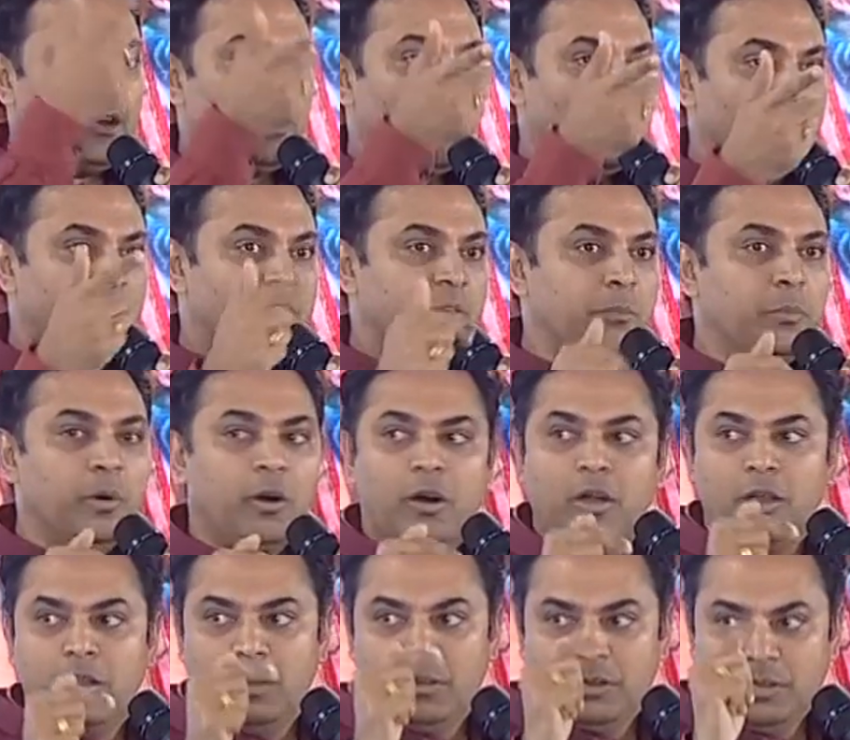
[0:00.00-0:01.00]
off the
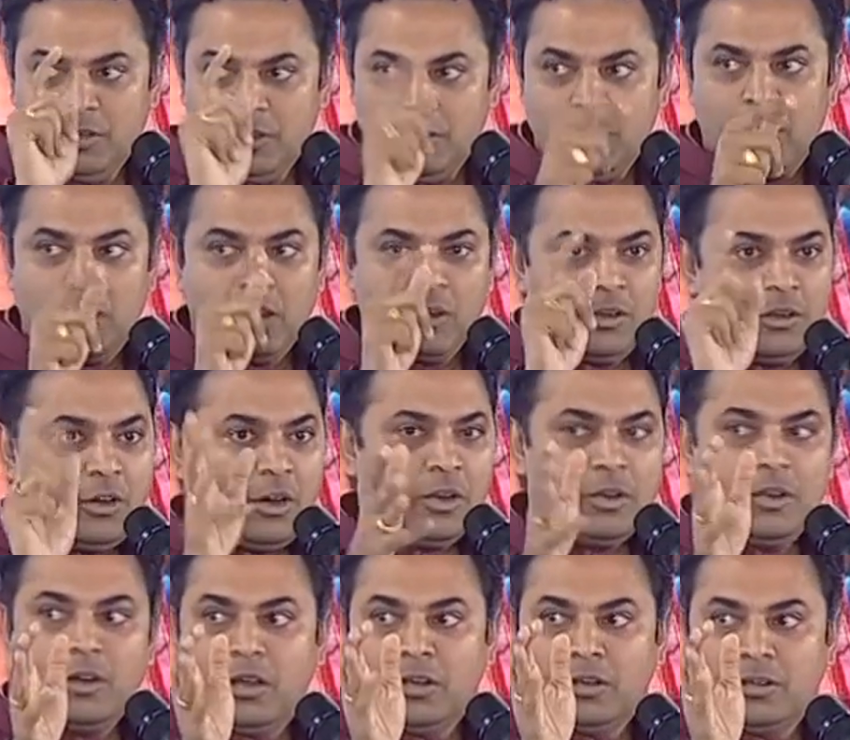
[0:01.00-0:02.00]
ball on,
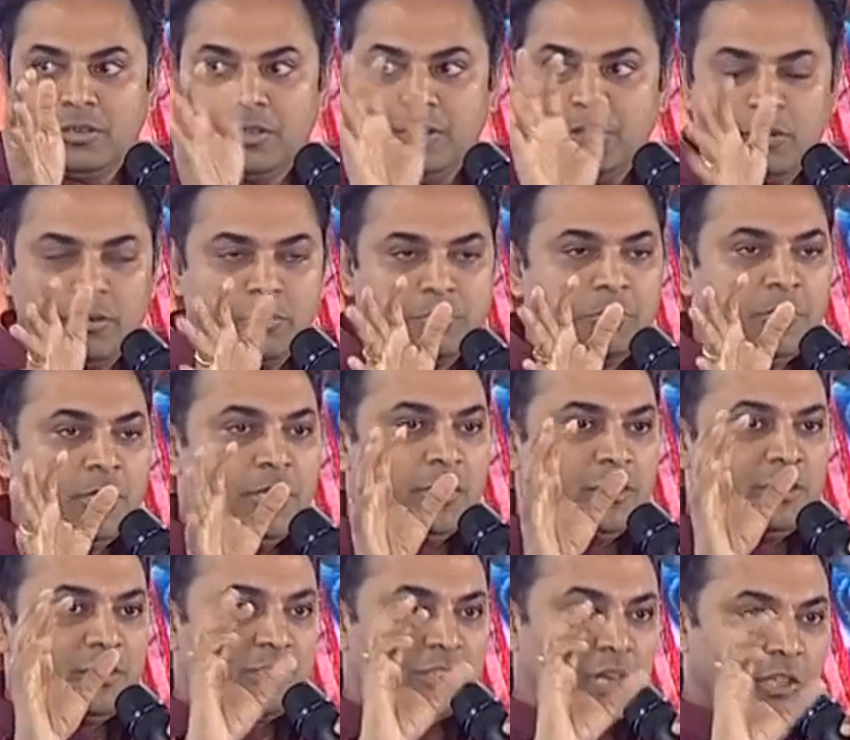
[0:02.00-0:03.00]
on, on you know,
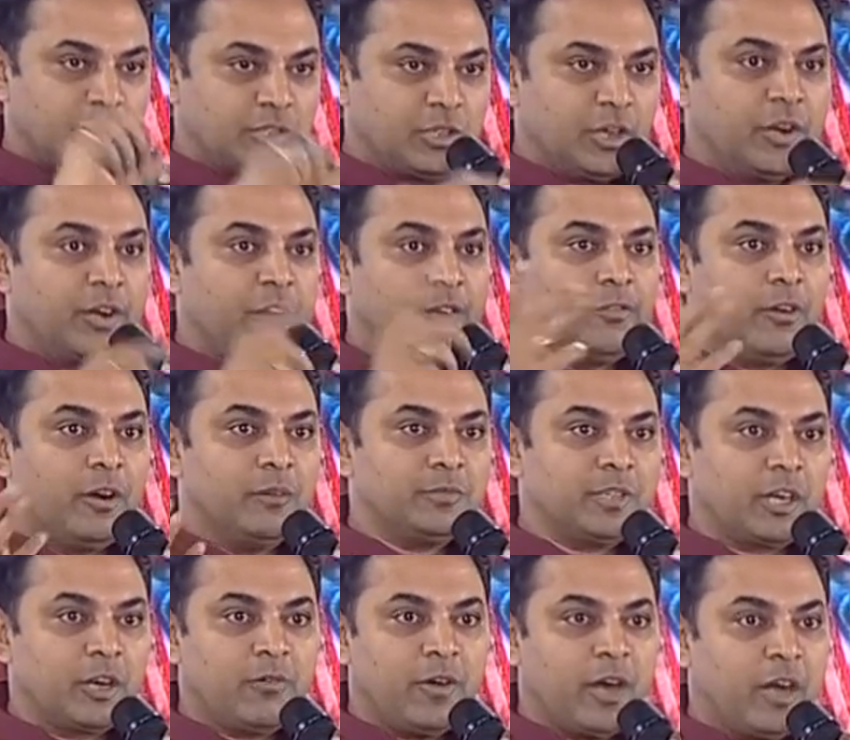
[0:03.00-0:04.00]
structural reforms
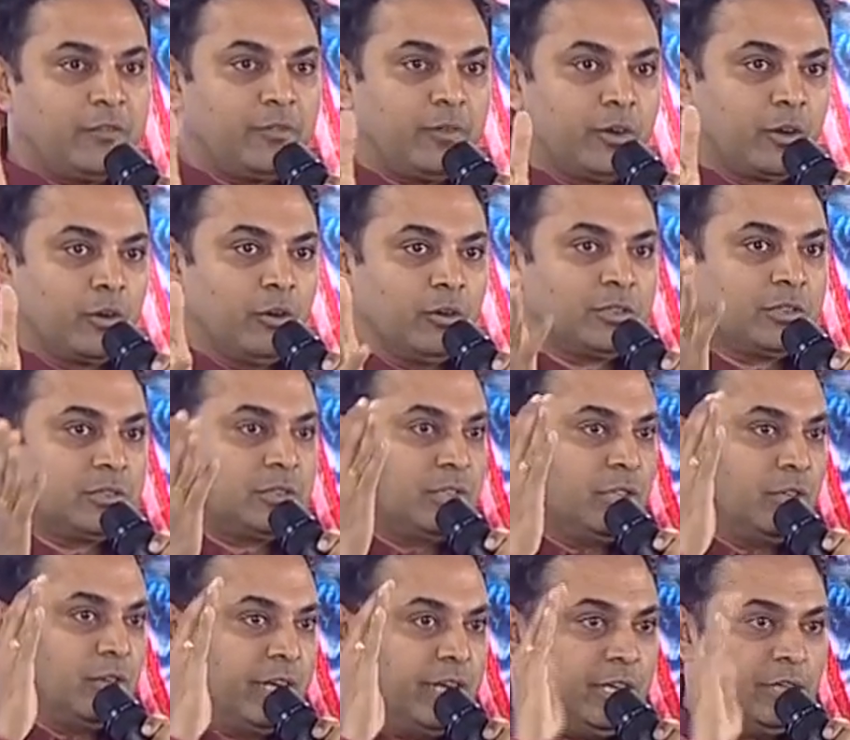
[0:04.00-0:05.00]
required for growth you
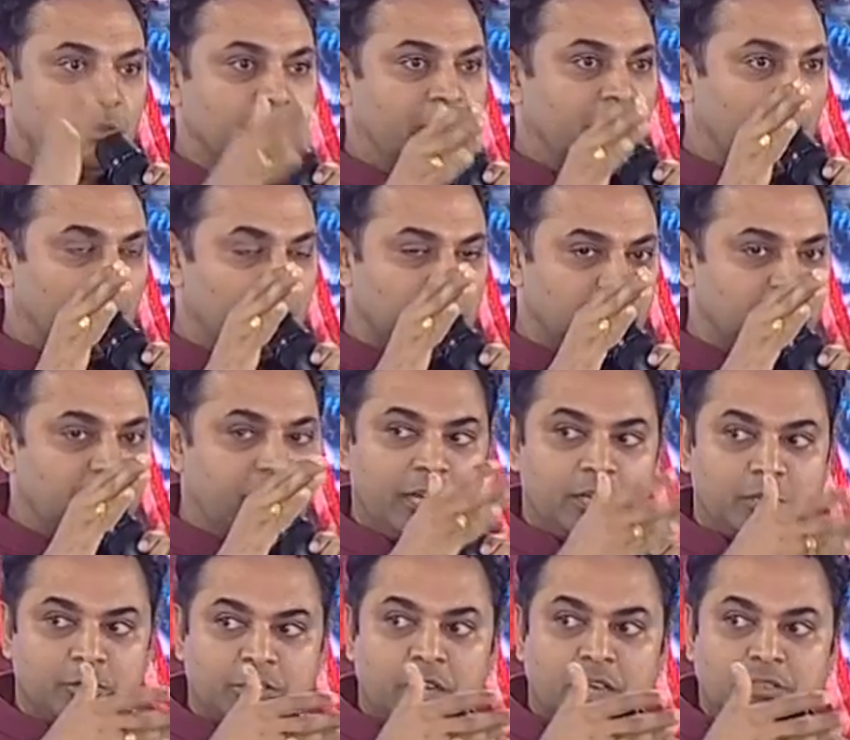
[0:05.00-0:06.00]
know, into around starting
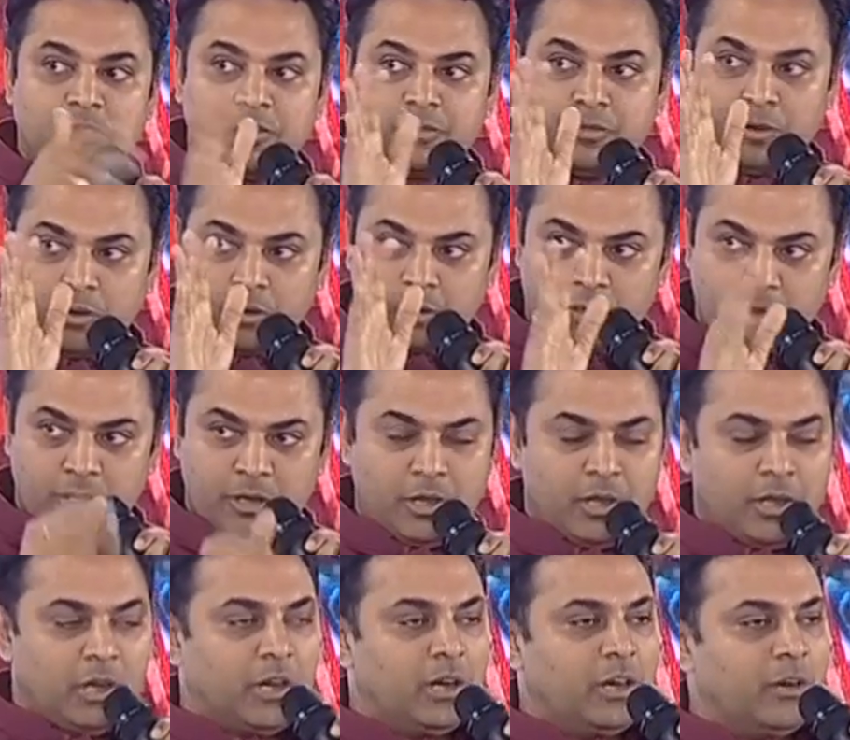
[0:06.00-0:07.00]
2004.
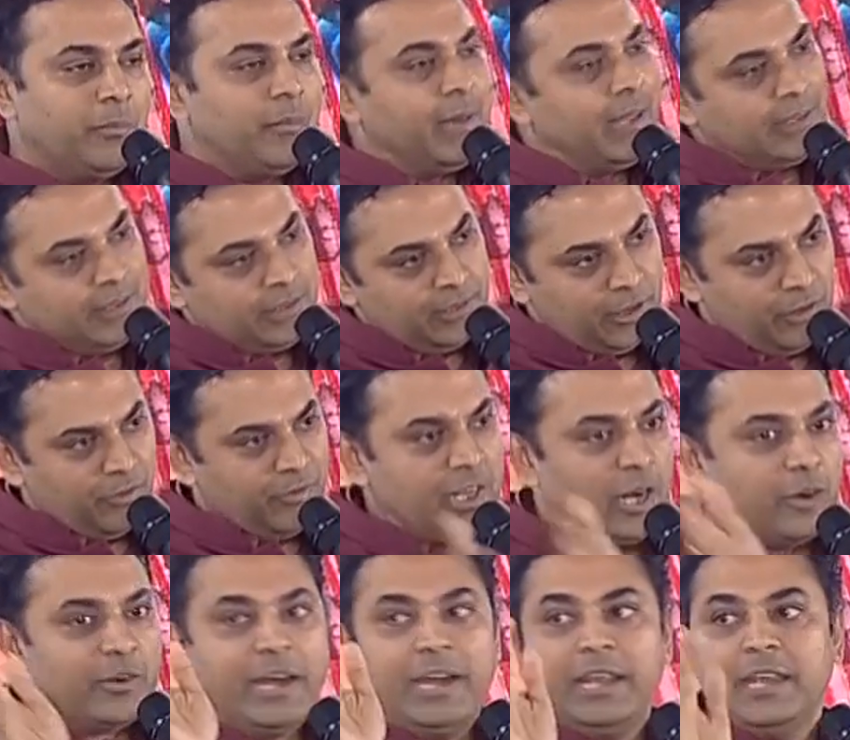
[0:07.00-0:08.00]
Um, and you know,
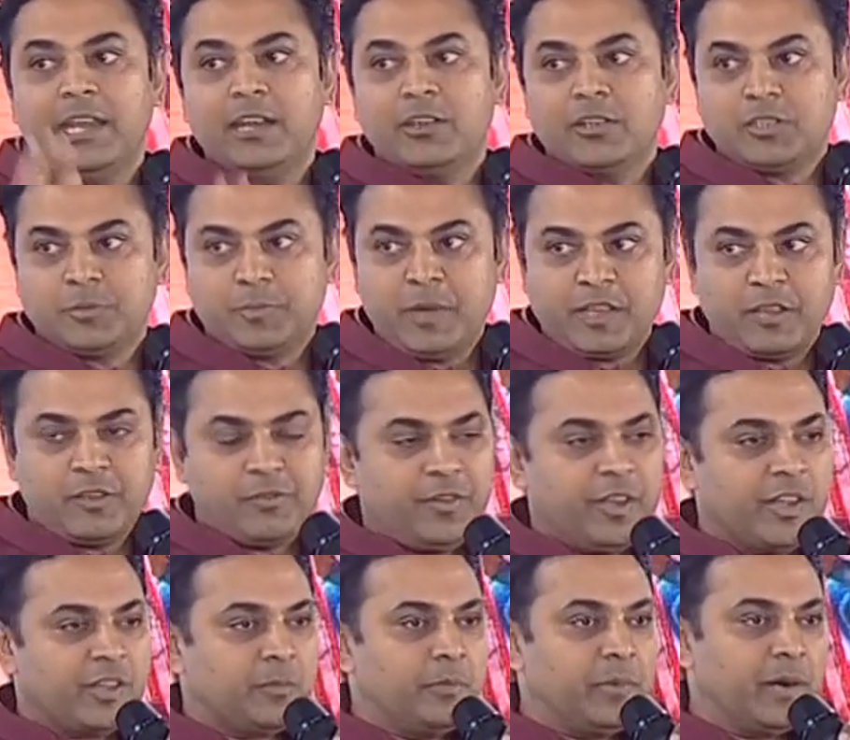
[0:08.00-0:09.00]
without getting into
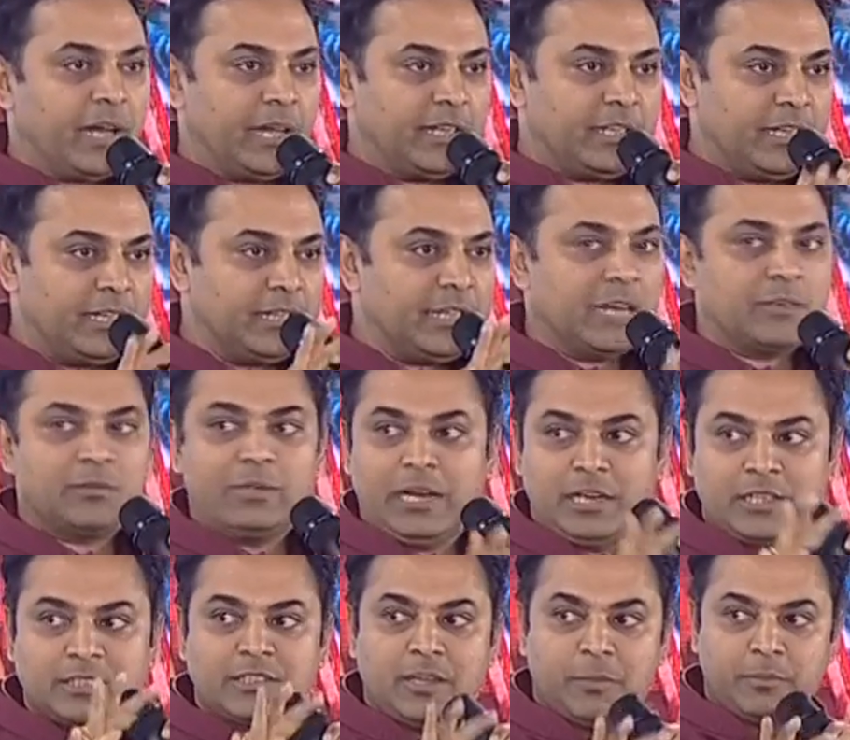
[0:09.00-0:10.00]
specifics, but I think that that
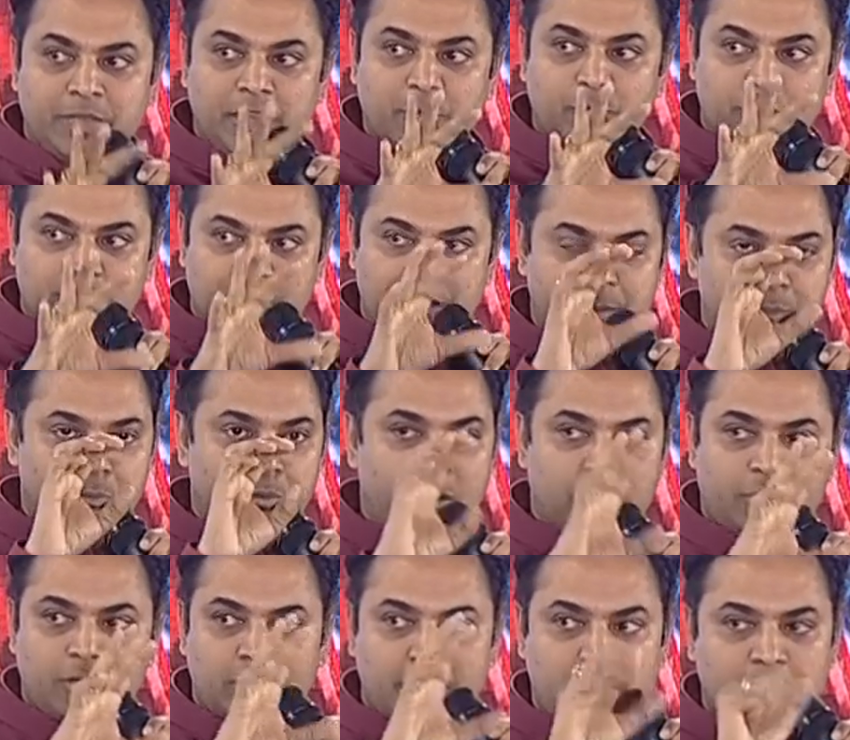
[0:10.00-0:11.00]
is something was an
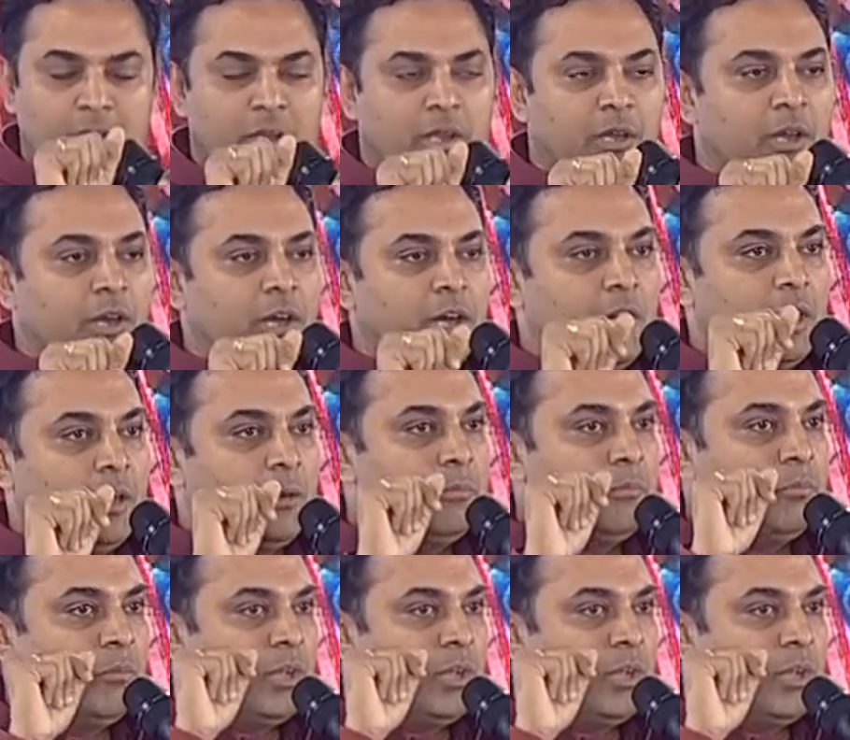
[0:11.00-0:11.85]
important. Um,